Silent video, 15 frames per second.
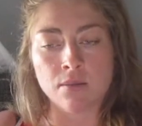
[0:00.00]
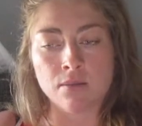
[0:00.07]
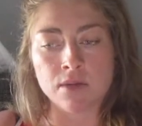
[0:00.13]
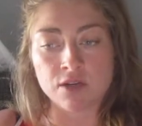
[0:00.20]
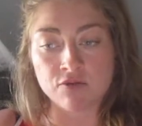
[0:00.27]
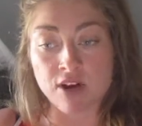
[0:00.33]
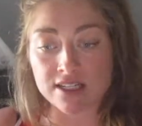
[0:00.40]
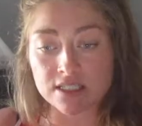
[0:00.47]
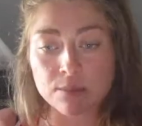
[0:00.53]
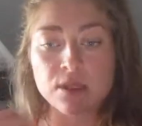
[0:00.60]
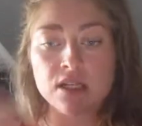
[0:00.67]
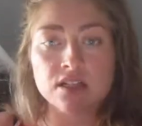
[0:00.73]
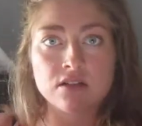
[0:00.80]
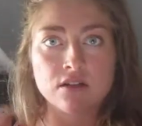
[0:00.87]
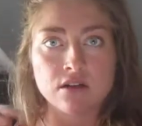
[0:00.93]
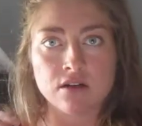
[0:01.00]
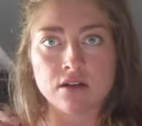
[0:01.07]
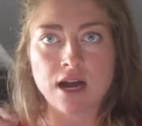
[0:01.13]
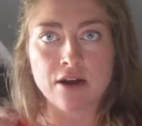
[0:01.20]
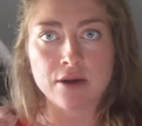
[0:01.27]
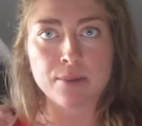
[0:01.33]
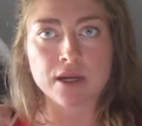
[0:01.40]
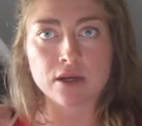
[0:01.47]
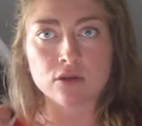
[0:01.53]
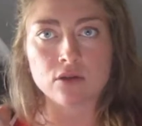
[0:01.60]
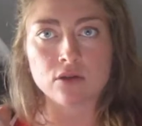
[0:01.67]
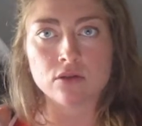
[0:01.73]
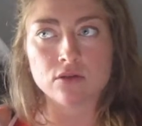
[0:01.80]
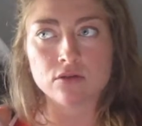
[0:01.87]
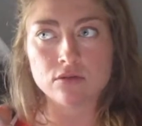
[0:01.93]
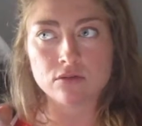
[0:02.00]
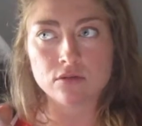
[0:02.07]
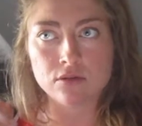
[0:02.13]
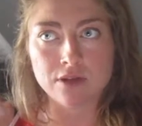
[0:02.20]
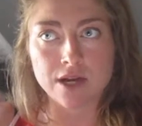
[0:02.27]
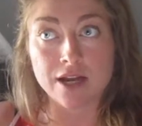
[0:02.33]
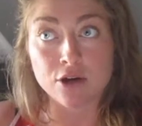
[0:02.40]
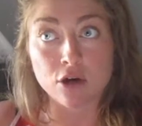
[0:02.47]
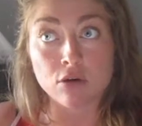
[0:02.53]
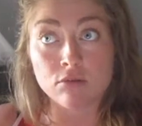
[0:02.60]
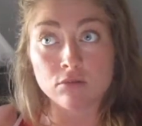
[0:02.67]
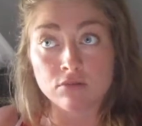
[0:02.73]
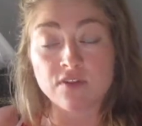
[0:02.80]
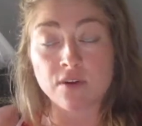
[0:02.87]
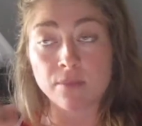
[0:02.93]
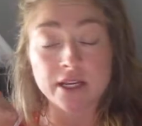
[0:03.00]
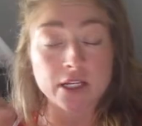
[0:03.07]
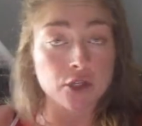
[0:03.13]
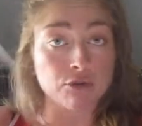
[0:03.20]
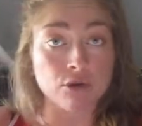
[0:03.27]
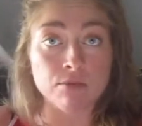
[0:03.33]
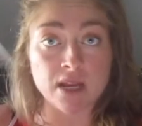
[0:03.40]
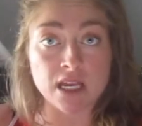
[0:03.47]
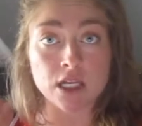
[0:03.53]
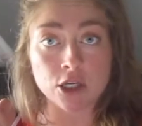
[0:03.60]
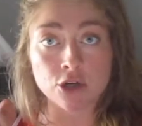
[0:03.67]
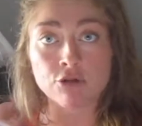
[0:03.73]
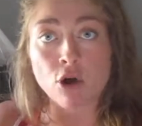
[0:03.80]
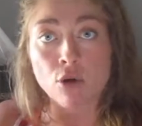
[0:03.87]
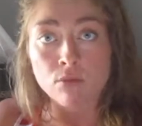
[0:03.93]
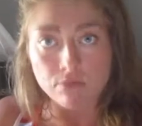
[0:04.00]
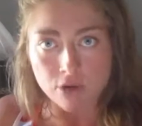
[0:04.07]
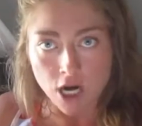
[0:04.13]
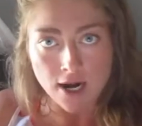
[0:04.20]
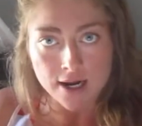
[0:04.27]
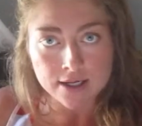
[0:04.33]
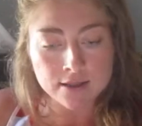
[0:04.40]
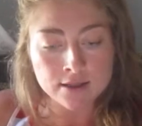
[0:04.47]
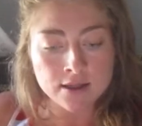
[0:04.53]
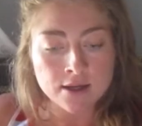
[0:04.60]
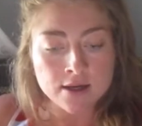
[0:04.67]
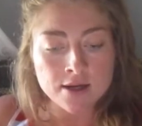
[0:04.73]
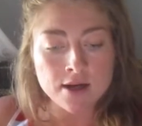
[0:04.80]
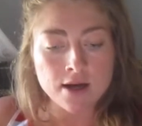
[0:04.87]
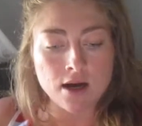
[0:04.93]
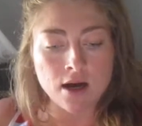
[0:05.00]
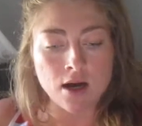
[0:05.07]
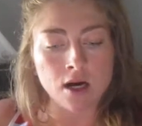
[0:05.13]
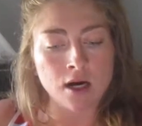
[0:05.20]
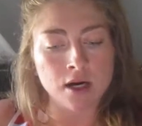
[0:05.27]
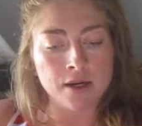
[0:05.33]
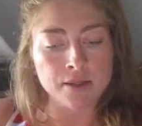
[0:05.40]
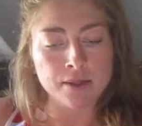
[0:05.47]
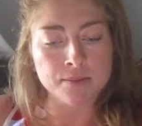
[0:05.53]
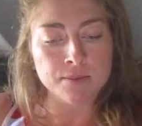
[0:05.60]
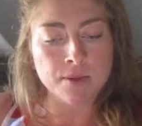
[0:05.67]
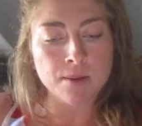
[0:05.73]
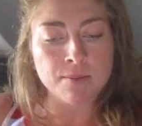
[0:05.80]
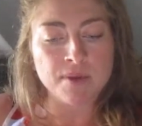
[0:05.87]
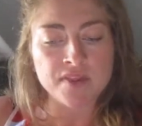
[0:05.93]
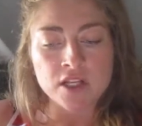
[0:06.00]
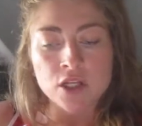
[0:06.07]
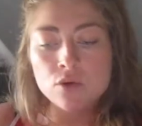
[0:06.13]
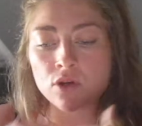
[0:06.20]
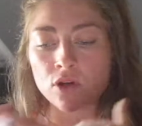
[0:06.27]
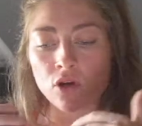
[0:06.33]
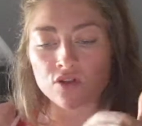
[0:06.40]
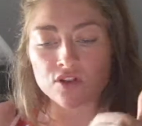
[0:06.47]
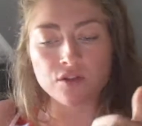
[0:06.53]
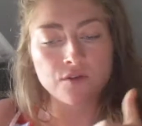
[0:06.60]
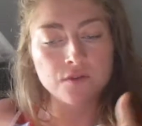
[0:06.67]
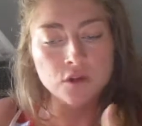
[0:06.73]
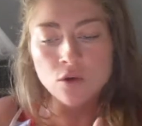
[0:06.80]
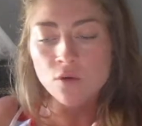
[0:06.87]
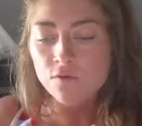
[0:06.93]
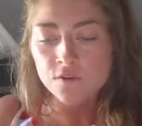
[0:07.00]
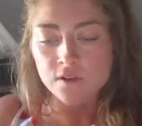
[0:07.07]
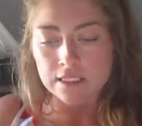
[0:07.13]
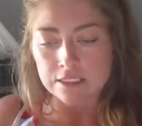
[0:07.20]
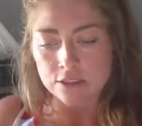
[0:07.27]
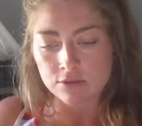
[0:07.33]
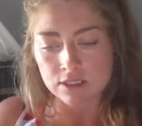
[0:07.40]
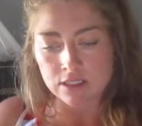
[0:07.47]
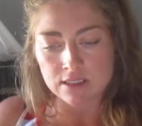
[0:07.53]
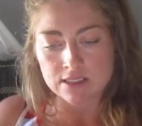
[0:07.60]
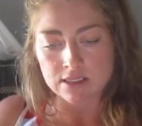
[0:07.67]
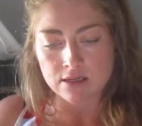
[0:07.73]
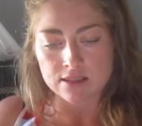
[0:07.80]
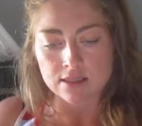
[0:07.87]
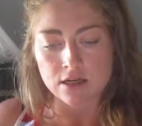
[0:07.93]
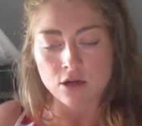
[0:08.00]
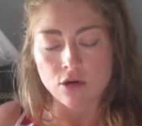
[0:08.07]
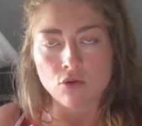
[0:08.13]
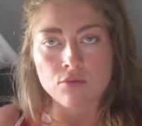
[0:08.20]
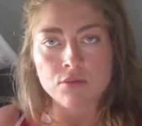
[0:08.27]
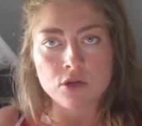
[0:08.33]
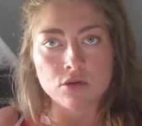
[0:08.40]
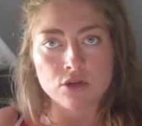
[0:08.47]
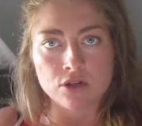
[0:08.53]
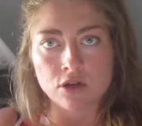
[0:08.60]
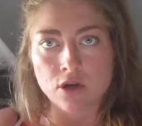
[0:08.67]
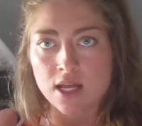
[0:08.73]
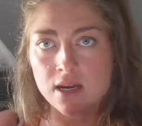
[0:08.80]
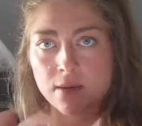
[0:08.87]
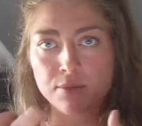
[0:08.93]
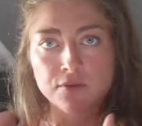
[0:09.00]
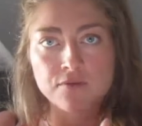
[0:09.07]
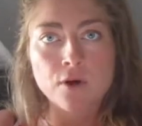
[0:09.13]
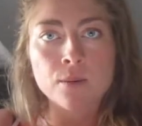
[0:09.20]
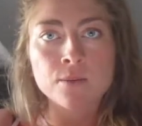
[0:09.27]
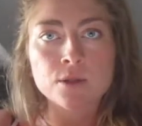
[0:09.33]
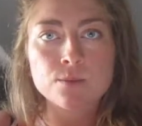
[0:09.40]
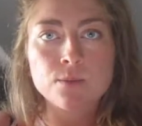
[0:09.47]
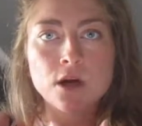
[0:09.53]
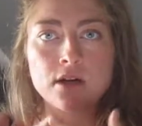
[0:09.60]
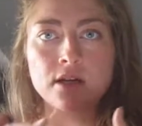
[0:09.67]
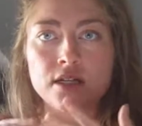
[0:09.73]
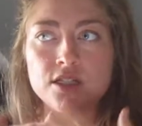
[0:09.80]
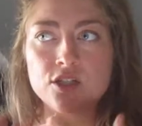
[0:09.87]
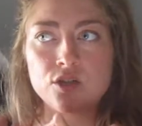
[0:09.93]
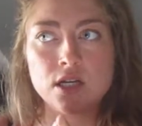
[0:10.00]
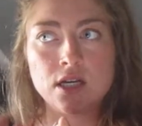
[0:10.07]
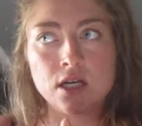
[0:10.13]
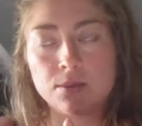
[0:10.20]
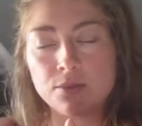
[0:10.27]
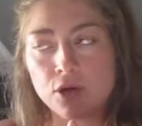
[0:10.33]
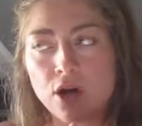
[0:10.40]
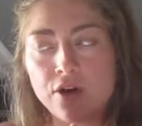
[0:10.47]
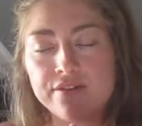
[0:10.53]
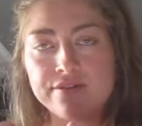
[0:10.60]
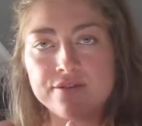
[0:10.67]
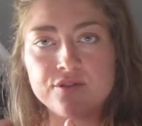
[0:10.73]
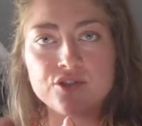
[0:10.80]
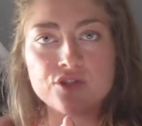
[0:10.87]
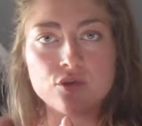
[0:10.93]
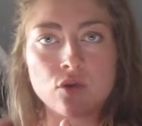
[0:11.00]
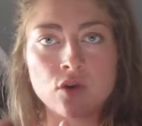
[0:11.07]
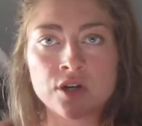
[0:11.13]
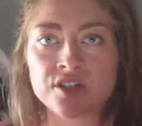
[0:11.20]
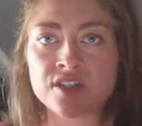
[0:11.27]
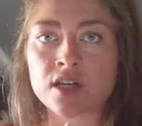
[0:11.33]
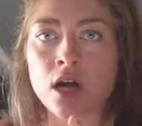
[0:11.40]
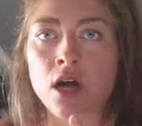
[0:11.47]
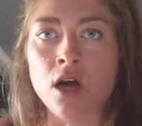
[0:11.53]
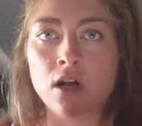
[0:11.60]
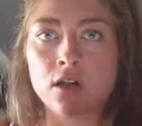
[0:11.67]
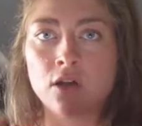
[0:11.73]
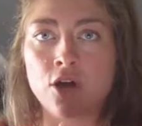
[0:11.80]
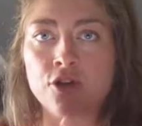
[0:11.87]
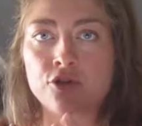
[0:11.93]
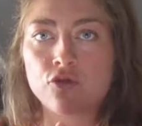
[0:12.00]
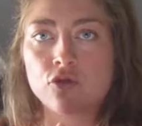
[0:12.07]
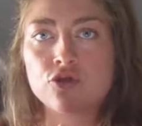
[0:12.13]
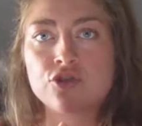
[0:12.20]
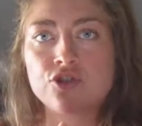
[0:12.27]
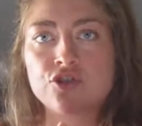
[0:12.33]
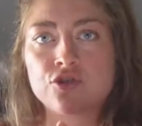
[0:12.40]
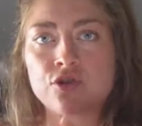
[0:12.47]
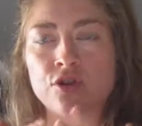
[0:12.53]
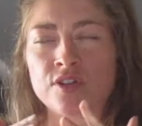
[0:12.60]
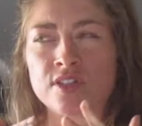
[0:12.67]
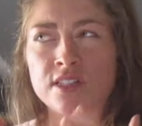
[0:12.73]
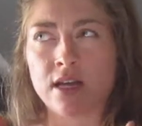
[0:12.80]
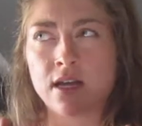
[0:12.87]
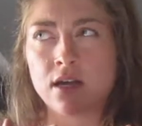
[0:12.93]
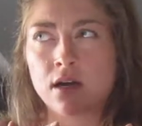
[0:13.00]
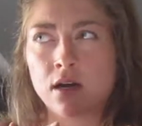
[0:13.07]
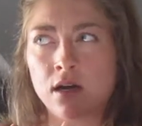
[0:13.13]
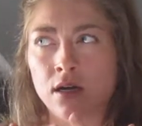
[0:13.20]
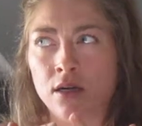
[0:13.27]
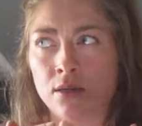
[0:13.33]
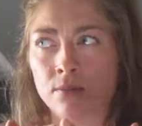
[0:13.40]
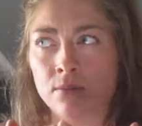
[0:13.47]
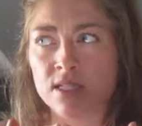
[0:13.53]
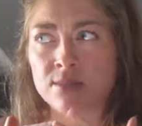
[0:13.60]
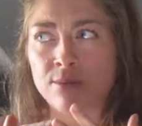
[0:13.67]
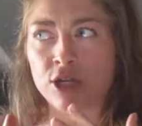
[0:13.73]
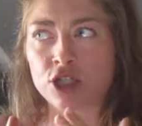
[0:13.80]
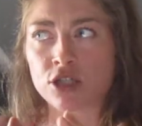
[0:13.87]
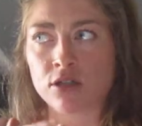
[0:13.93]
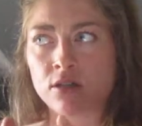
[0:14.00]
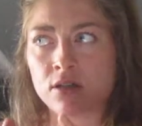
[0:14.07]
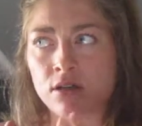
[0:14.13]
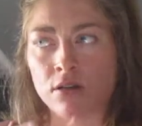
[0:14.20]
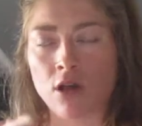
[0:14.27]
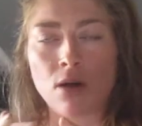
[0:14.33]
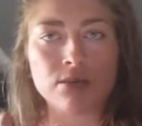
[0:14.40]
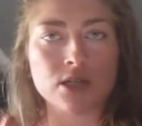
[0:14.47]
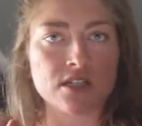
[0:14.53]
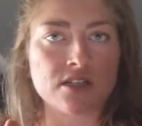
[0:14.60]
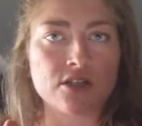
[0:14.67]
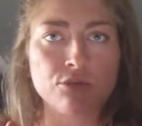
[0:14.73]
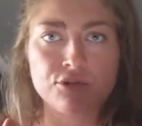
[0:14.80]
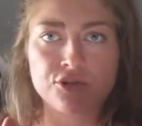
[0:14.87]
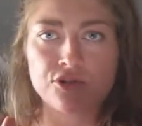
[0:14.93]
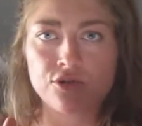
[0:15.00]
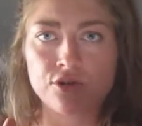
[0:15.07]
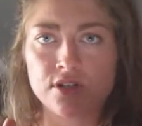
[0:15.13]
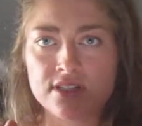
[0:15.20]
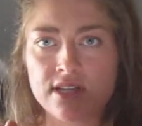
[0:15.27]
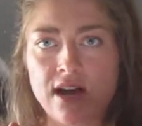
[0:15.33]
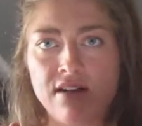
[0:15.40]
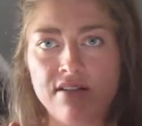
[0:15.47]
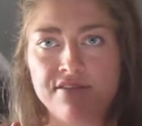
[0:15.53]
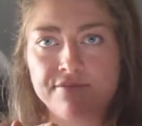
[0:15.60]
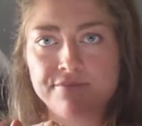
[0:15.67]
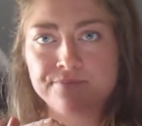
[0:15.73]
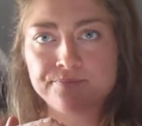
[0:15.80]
in recipes on how to pickle at home from like making your own brine. But then you can also, if you don't feel like doing these things at home, you can go hit up your farmers markets, you can hit up your health food stores. A lot of the grocery stores, like especially the Loblaws superstores, have